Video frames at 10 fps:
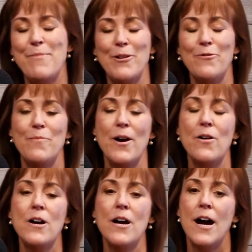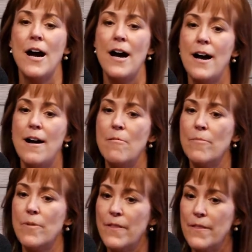male or female,
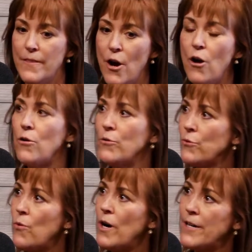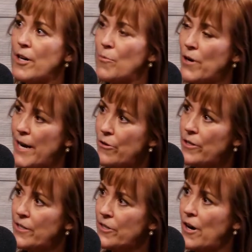knows what our
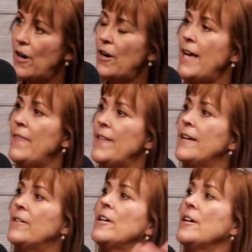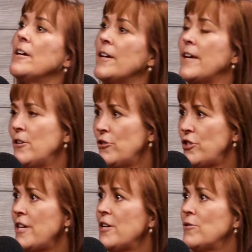priorities are. And then he or
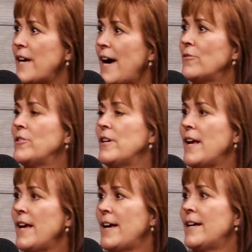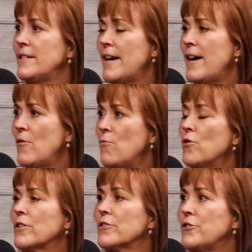she goes out and
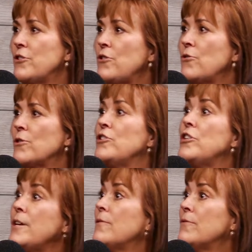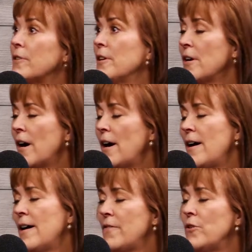works to achieve
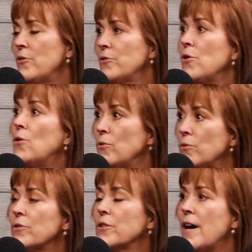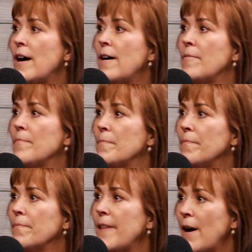those goals
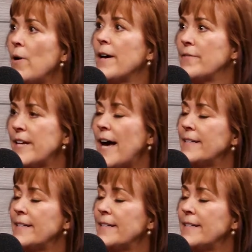that we have set.